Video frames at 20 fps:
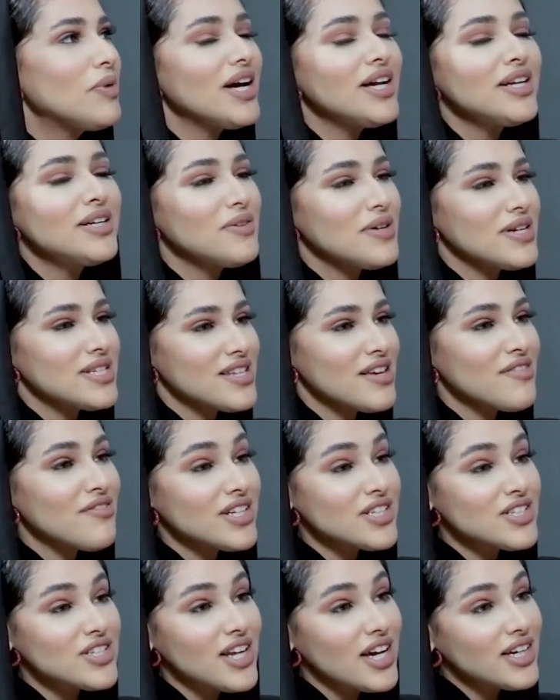But anyways,
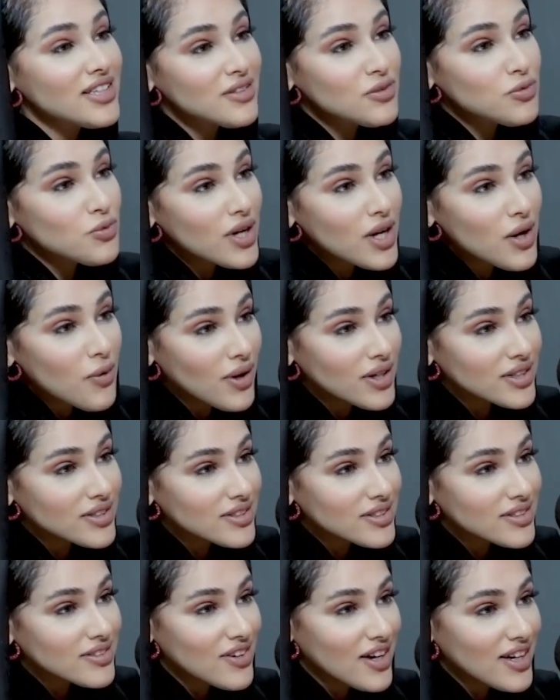eventually I did what I
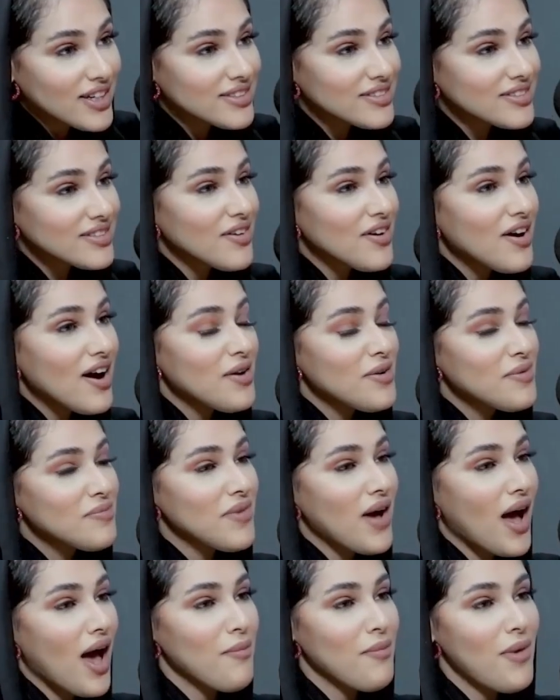wanted, right? So
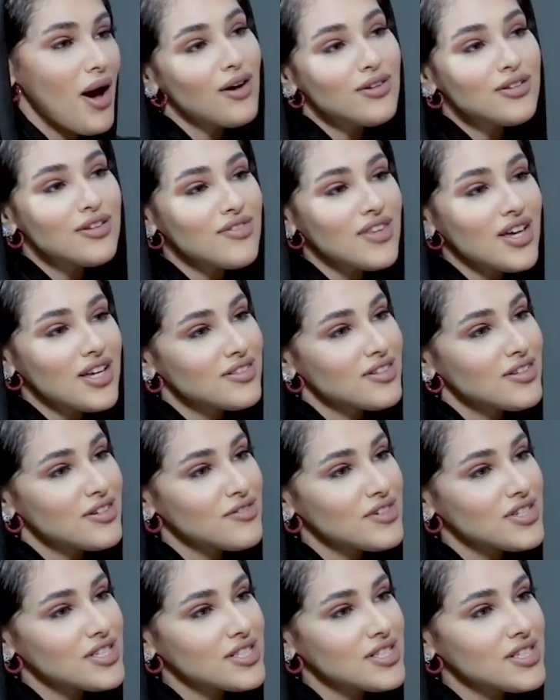I'm out of that
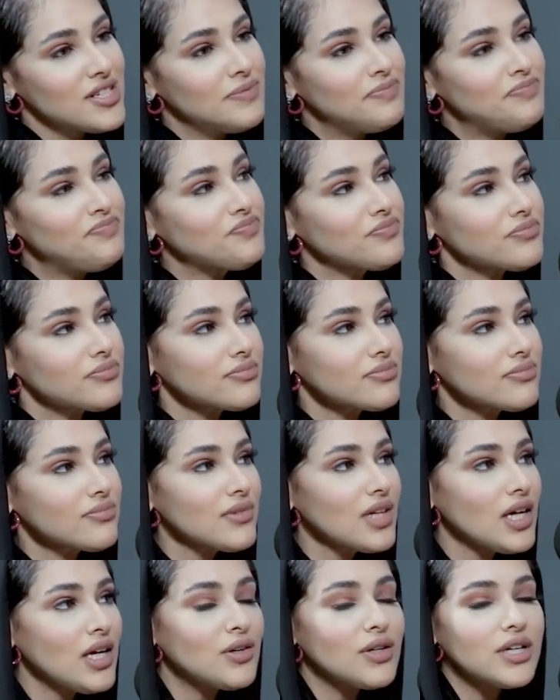university.
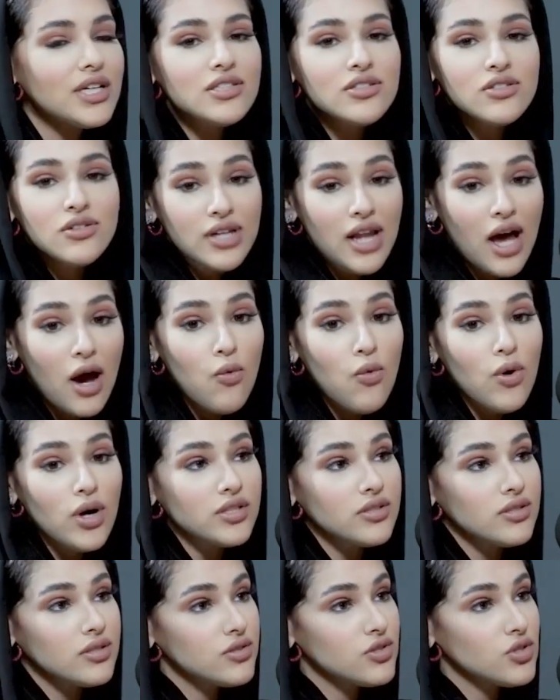Okay, so now
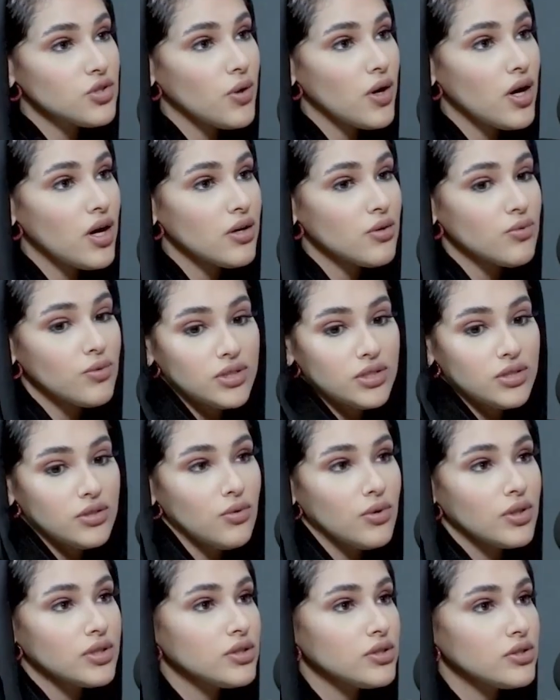what, Jawaher? What do
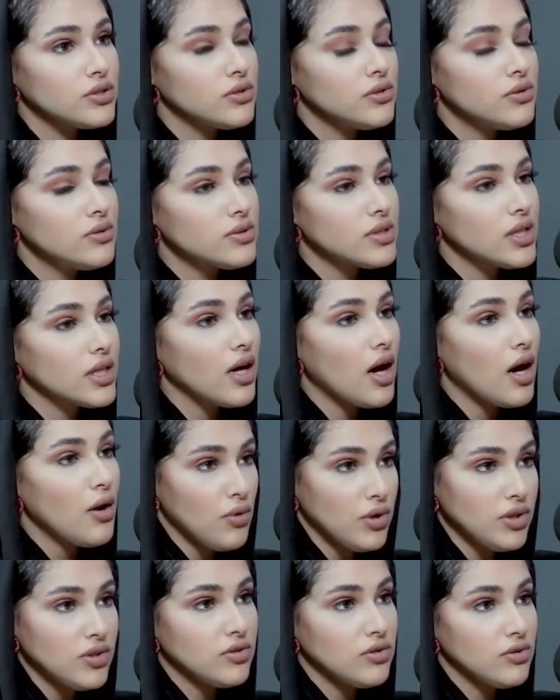you want to do? It's like, I
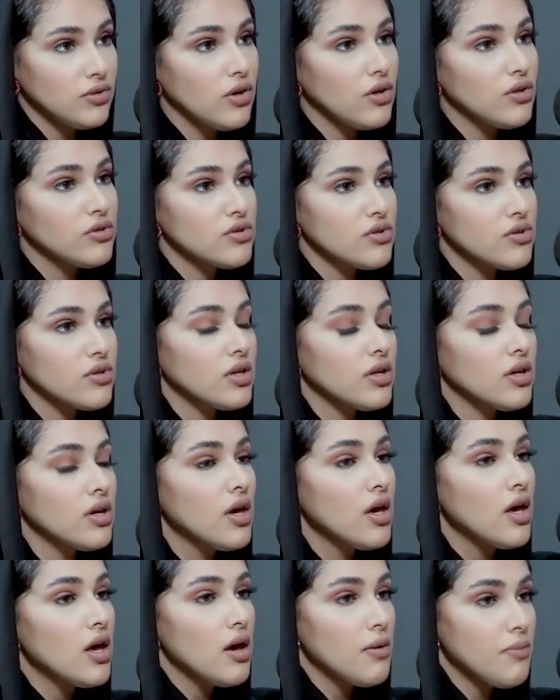want to go to the
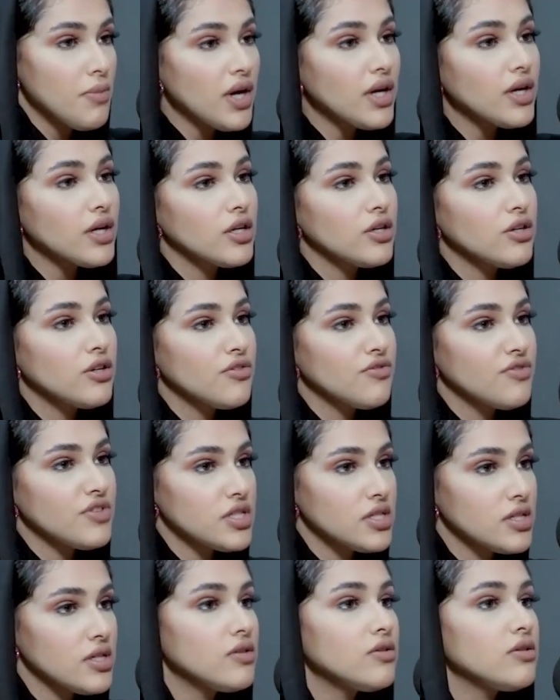American
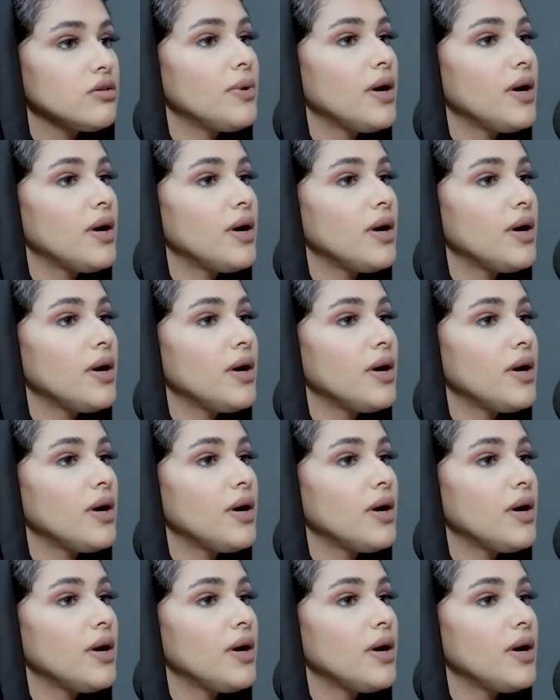University in